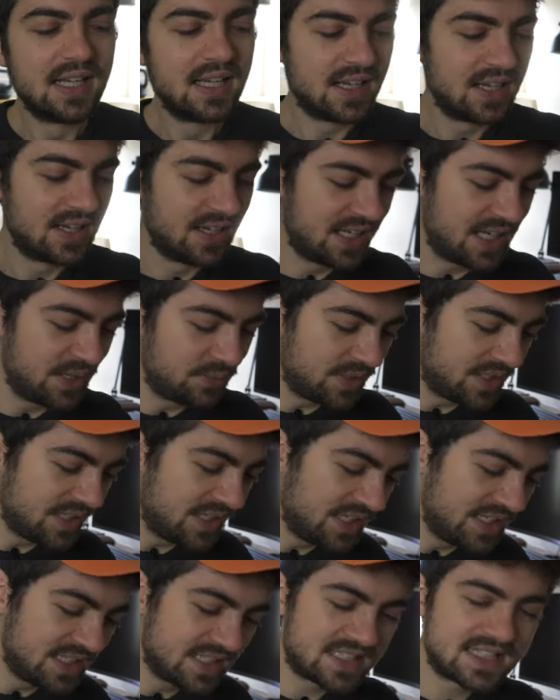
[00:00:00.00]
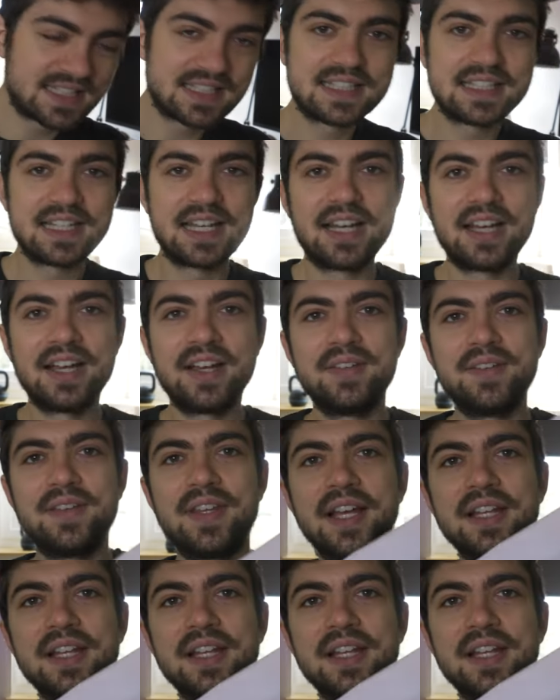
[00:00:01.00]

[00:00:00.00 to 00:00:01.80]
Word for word: Uh, here it is. Uh,